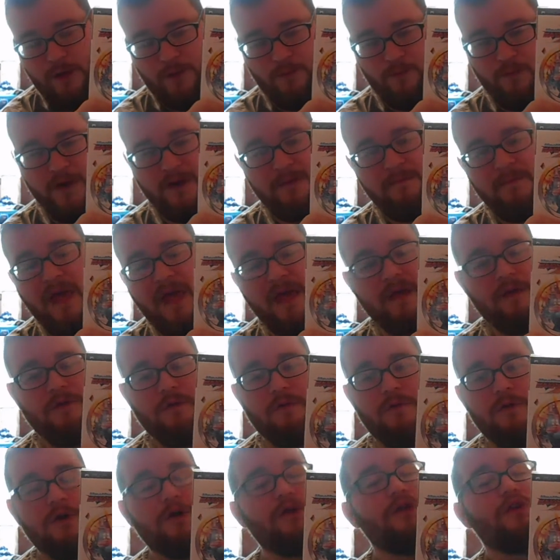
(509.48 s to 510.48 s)
remake
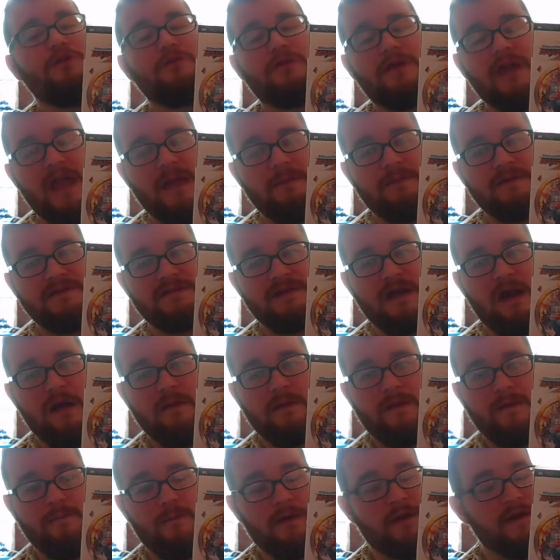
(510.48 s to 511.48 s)
or a new game
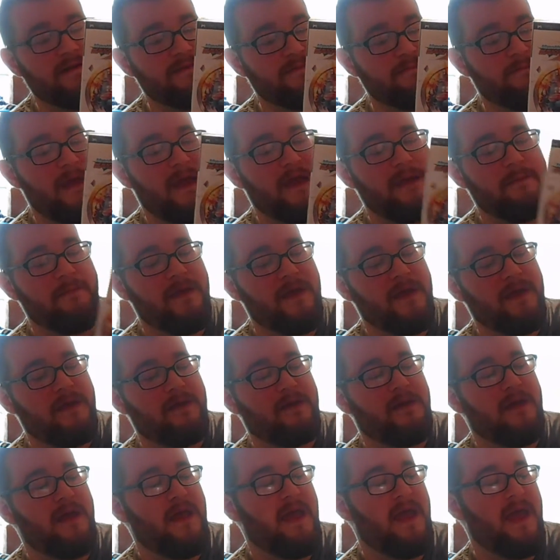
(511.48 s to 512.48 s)
entirely, but it's Mega
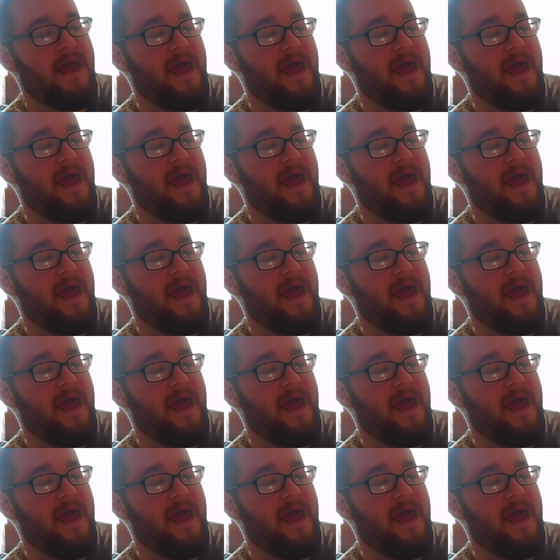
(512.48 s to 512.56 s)
Man